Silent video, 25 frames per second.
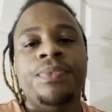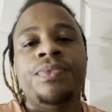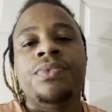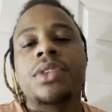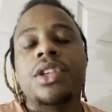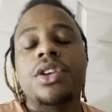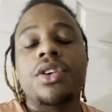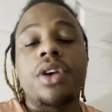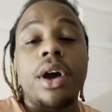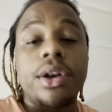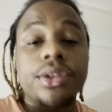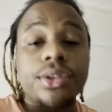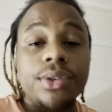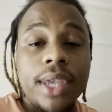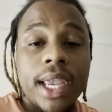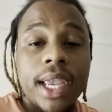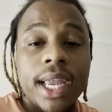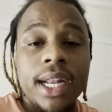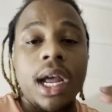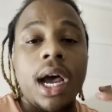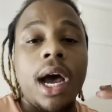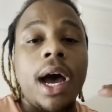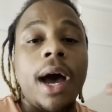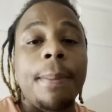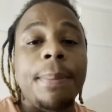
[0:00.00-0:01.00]
You're also getting
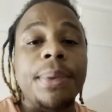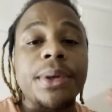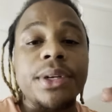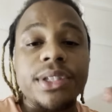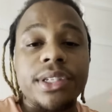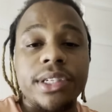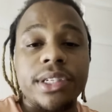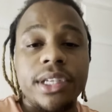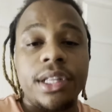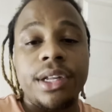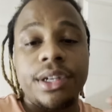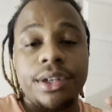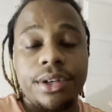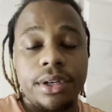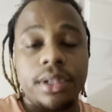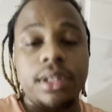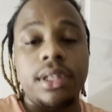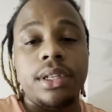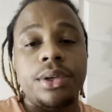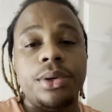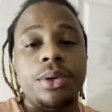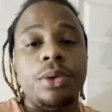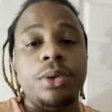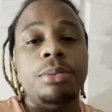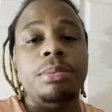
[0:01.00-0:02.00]
an upper cylinder
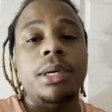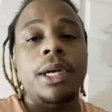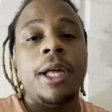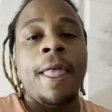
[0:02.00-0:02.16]
lube,